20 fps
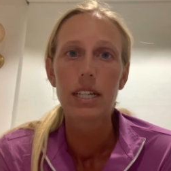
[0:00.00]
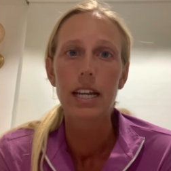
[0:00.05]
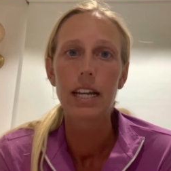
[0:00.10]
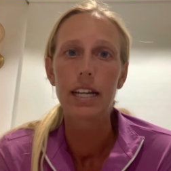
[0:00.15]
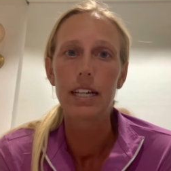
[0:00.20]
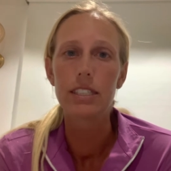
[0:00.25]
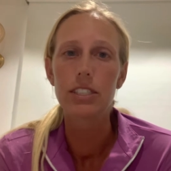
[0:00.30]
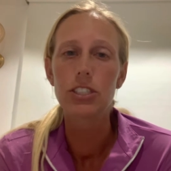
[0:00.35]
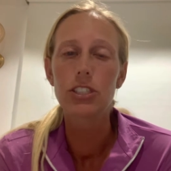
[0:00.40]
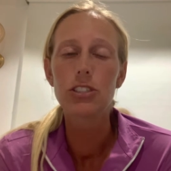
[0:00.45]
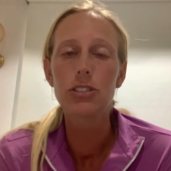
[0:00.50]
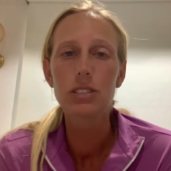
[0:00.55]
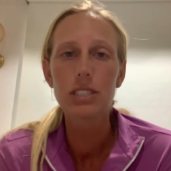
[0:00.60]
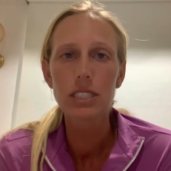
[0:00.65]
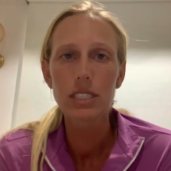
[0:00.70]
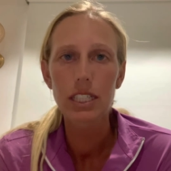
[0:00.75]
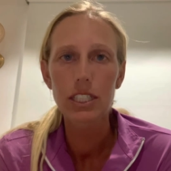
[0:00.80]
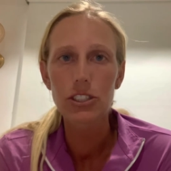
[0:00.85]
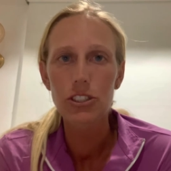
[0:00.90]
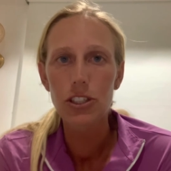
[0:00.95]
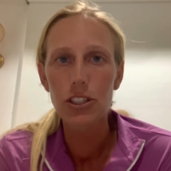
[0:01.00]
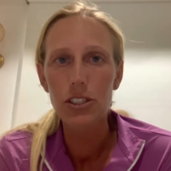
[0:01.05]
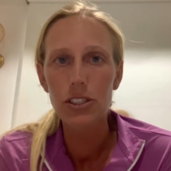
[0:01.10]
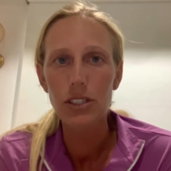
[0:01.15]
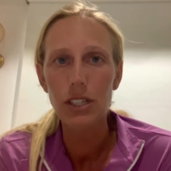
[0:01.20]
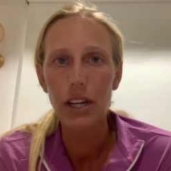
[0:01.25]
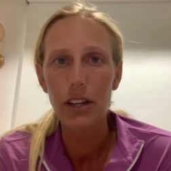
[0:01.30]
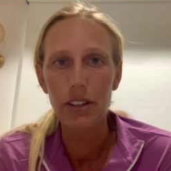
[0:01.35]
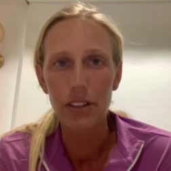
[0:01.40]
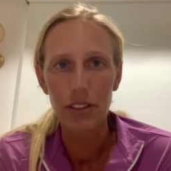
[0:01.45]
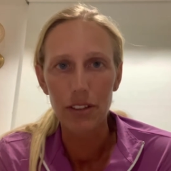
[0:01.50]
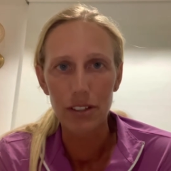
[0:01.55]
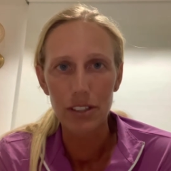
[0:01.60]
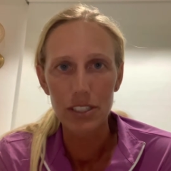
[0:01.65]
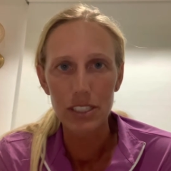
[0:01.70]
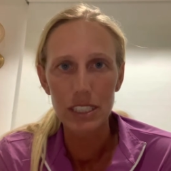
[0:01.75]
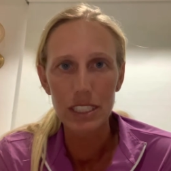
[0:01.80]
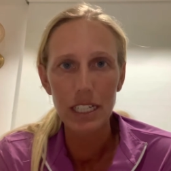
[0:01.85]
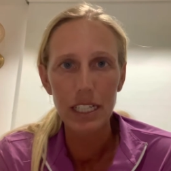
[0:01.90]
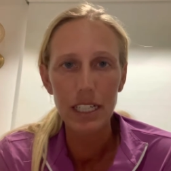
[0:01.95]
As soon as I took her out
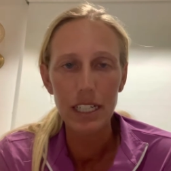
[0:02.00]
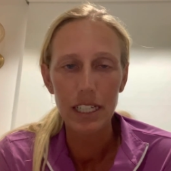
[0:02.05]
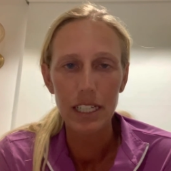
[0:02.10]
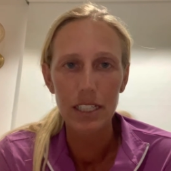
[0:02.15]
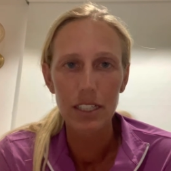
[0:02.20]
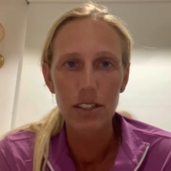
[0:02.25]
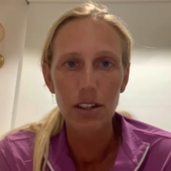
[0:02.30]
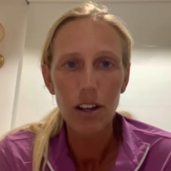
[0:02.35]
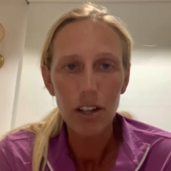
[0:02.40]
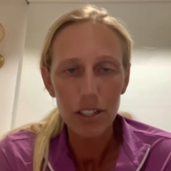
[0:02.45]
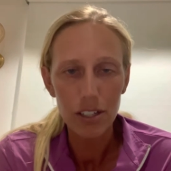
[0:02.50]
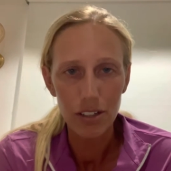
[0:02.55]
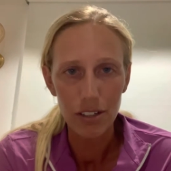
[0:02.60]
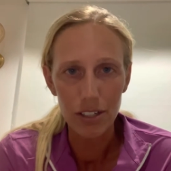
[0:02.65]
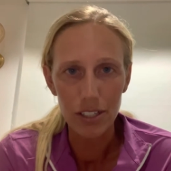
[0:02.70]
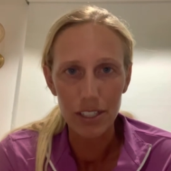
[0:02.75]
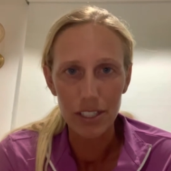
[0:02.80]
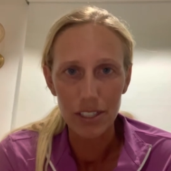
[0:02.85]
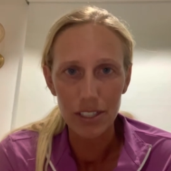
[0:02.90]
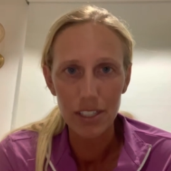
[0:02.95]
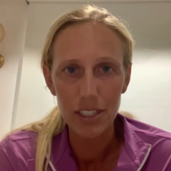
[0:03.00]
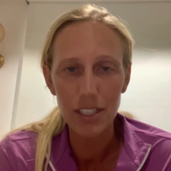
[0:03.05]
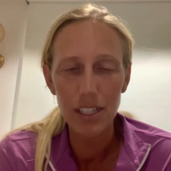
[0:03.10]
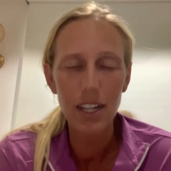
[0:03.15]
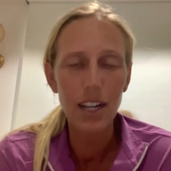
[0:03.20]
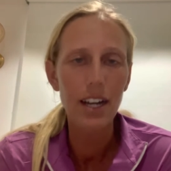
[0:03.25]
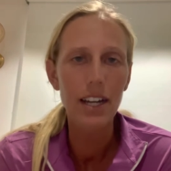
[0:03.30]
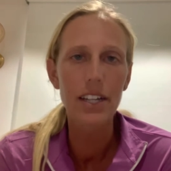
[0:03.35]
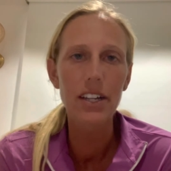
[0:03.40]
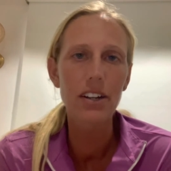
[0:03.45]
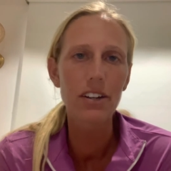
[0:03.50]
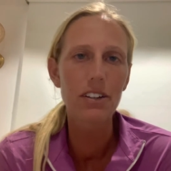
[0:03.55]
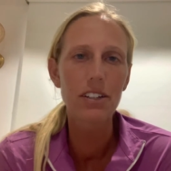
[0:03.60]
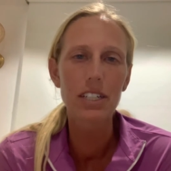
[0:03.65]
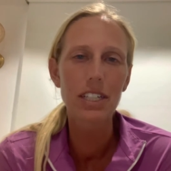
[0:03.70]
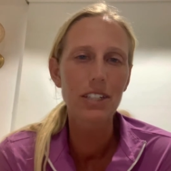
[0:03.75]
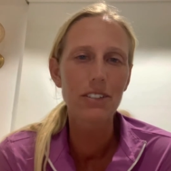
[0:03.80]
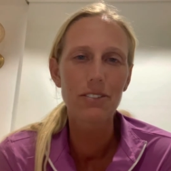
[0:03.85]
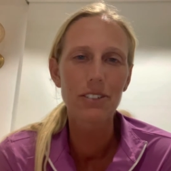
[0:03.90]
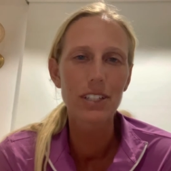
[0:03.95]
Thursday and got on her, I
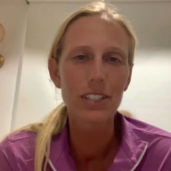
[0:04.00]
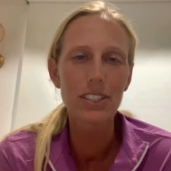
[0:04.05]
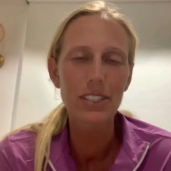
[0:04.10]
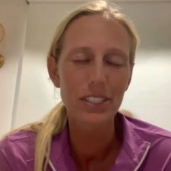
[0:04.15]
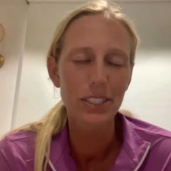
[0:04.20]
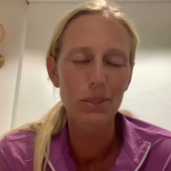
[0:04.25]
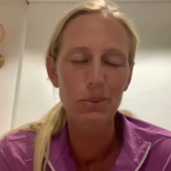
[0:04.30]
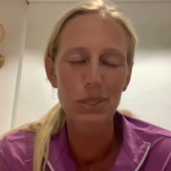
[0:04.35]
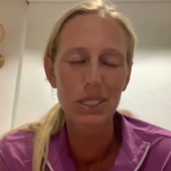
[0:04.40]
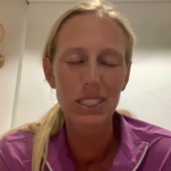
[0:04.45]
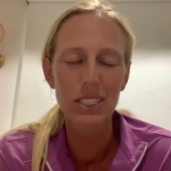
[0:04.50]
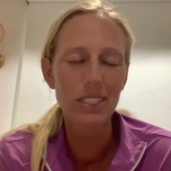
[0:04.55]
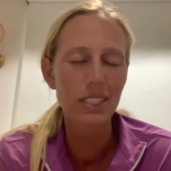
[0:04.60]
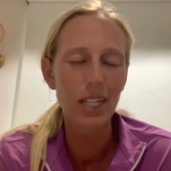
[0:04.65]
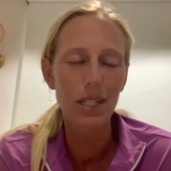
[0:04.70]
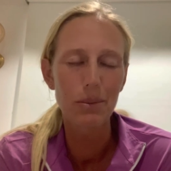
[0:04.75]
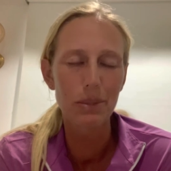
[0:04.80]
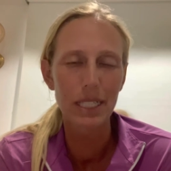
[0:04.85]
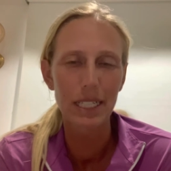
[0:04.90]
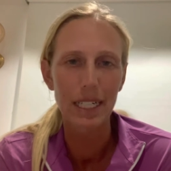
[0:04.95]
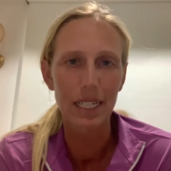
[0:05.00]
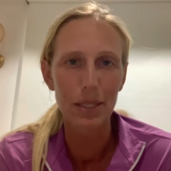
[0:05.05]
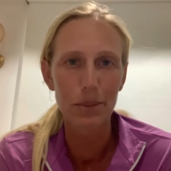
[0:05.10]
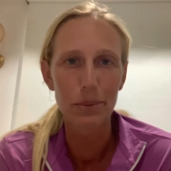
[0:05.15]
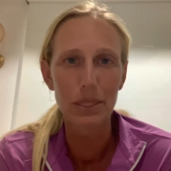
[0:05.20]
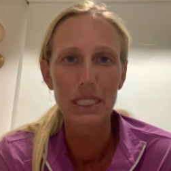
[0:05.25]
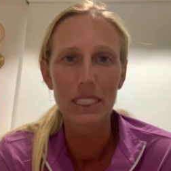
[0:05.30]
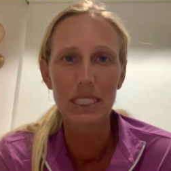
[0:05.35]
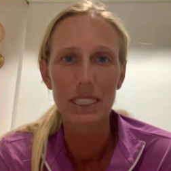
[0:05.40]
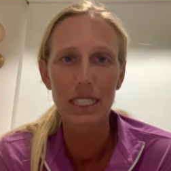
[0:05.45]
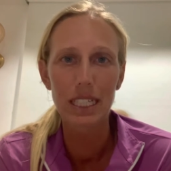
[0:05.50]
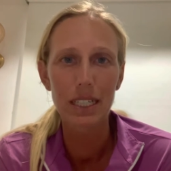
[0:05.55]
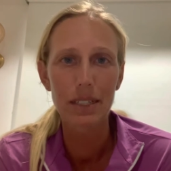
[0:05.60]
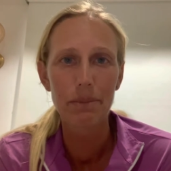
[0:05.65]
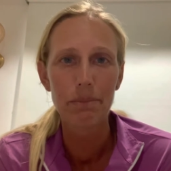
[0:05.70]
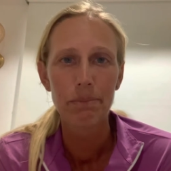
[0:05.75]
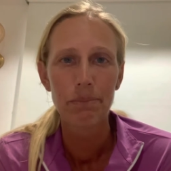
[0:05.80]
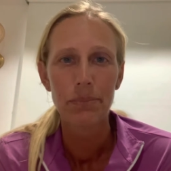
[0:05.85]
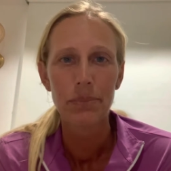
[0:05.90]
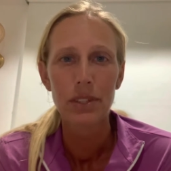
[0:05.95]
already felt it was not what I had Wednesday.
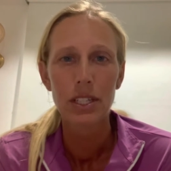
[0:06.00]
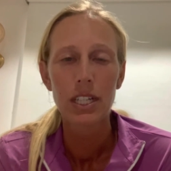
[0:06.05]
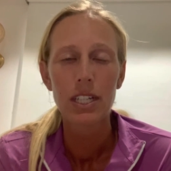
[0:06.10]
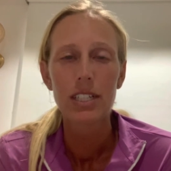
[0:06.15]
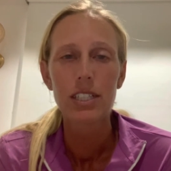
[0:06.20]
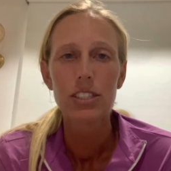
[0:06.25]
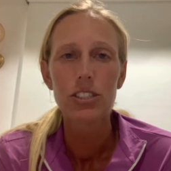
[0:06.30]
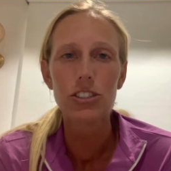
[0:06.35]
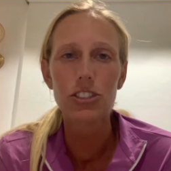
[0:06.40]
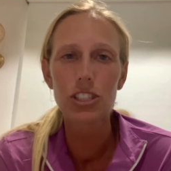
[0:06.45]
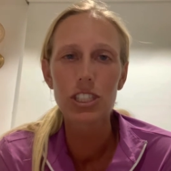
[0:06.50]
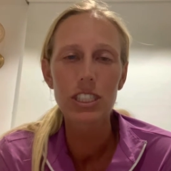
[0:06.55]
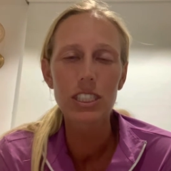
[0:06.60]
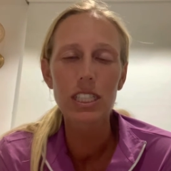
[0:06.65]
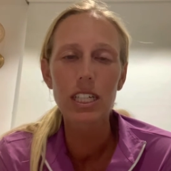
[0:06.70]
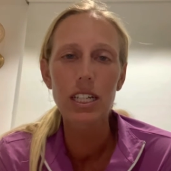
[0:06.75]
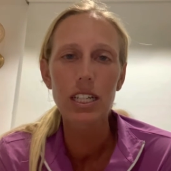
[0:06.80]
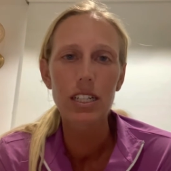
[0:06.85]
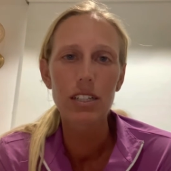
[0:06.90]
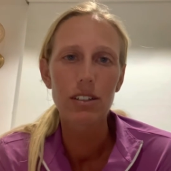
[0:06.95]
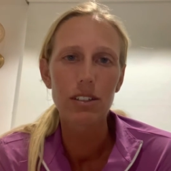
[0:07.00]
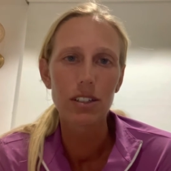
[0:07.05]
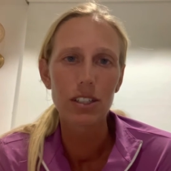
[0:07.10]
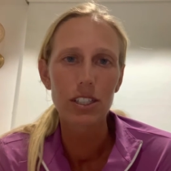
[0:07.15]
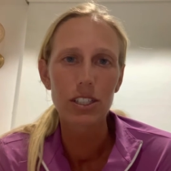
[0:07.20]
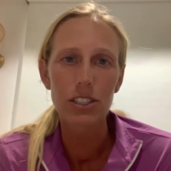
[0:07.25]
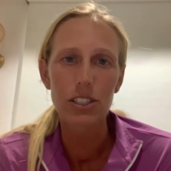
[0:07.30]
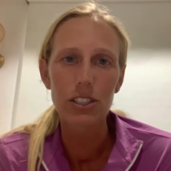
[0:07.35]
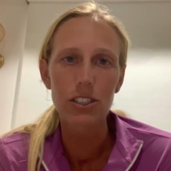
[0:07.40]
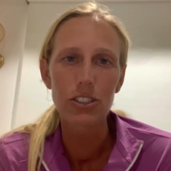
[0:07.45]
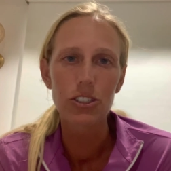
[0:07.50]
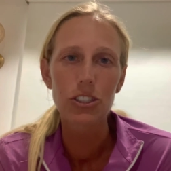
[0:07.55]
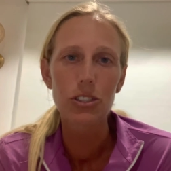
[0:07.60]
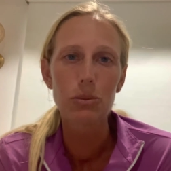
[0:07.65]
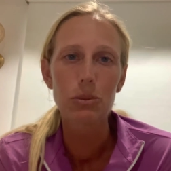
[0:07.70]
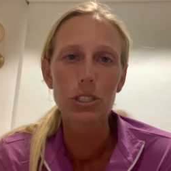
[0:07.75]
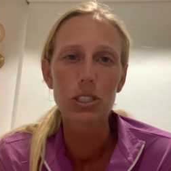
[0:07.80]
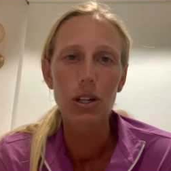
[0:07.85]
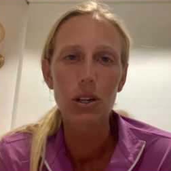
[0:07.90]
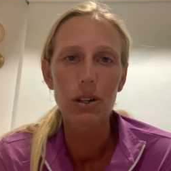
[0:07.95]
Just getting on her, she
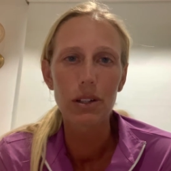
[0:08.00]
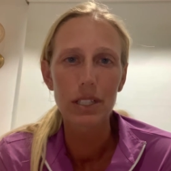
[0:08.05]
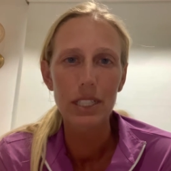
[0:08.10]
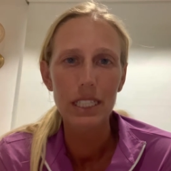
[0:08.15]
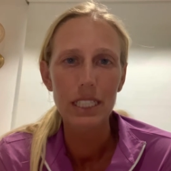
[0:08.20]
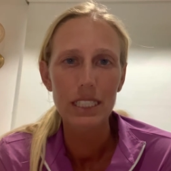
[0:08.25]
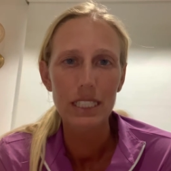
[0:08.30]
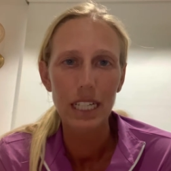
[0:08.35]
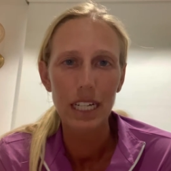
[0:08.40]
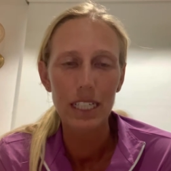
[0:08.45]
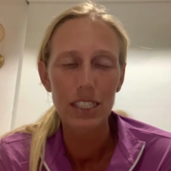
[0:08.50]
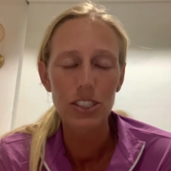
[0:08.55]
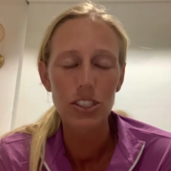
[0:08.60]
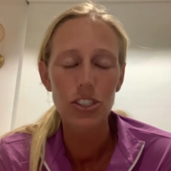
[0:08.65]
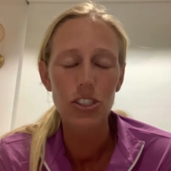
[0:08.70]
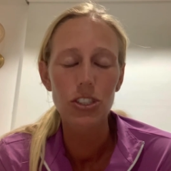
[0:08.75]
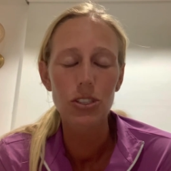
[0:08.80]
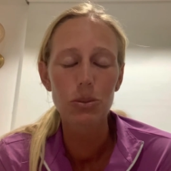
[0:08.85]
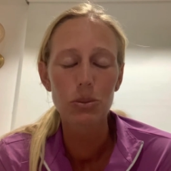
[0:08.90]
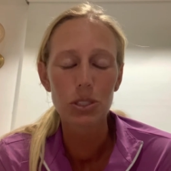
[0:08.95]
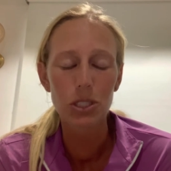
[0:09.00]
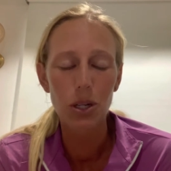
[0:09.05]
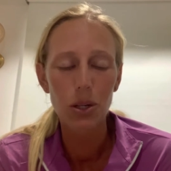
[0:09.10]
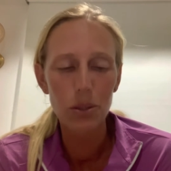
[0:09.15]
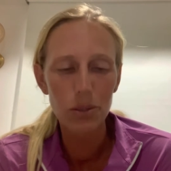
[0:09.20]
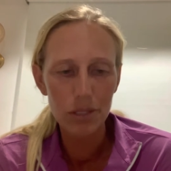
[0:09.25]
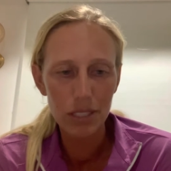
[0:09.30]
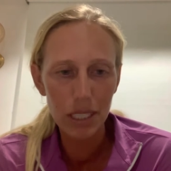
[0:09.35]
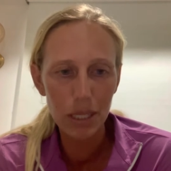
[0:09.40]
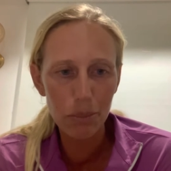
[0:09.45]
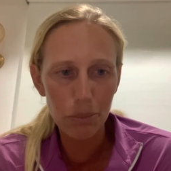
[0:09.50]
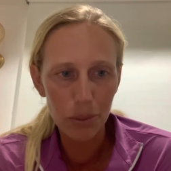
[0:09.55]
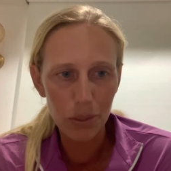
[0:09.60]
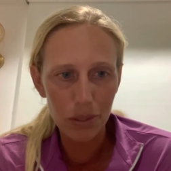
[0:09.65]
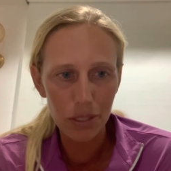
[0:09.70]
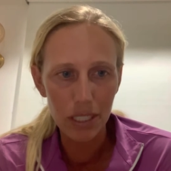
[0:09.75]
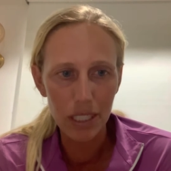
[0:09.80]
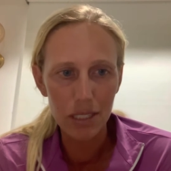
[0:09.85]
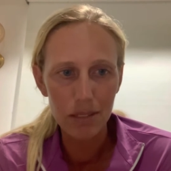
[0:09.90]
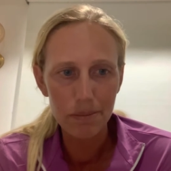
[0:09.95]
was already tense, she was already
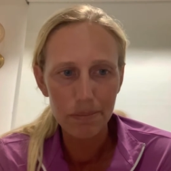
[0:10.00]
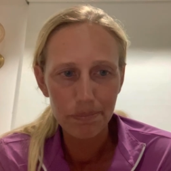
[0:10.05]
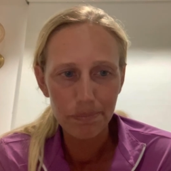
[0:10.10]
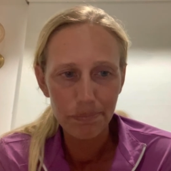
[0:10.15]
worried